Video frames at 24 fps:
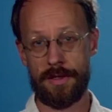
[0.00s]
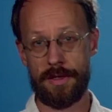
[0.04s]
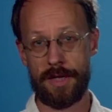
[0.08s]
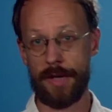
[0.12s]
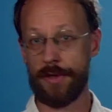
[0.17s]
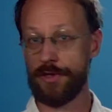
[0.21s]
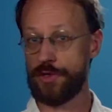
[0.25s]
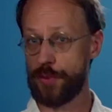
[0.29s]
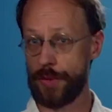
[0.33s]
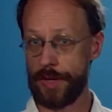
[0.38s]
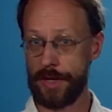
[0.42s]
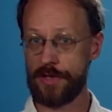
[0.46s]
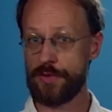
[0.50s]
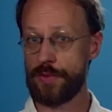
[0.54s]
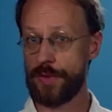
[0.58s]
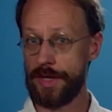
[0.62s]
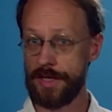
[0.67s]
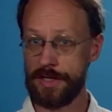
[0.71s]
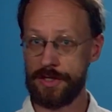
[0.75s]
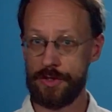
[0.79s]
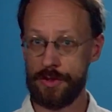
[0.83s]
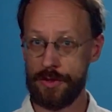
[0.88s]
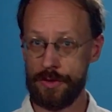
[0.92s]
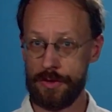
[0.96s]
Now, in
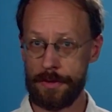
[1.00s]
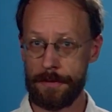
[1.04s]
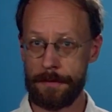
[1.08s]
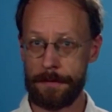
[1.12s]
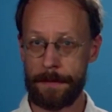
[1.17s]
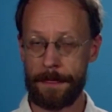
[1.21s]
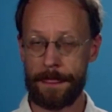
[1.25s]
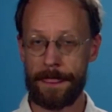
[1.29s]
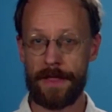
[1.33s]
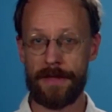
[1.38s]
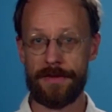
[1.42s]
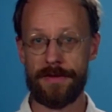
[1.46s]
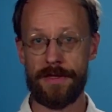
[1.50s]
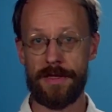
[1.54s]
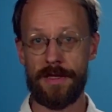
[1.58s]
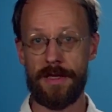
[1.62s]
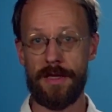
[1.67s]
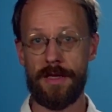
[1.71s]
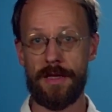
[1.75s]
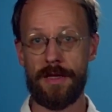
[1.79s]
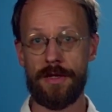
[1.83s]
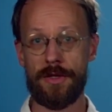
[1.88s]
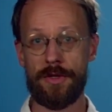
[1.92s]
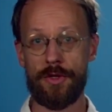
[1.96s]
2022,
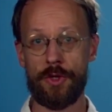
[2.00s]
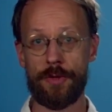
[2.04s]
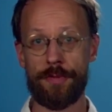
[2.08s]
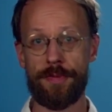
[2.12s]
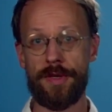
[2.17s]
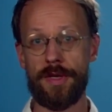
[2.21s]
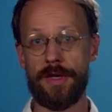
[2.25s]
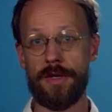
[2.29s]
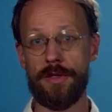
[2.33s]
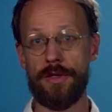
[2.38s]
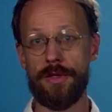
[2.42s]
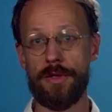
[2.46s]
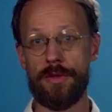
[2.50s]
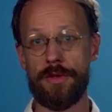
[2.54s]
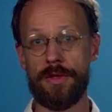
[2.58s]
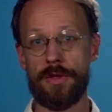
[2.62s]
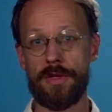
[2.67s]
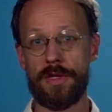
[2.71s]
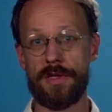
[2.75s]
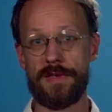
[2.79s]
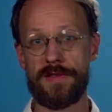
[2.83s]
the European Union